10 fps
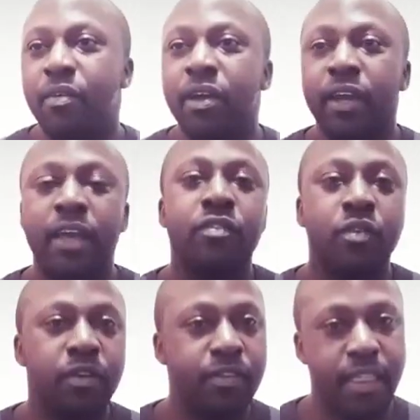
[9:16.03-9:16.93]
against
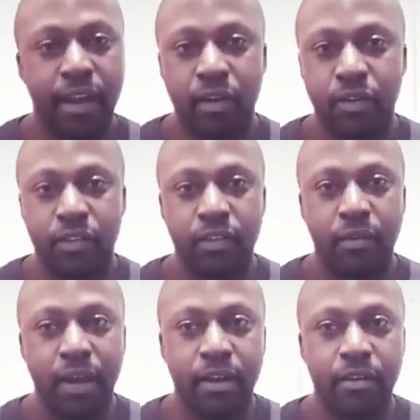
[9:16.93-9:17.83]
all these other gods,
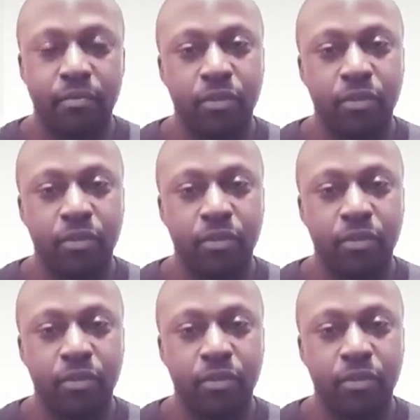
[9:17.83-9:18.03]
and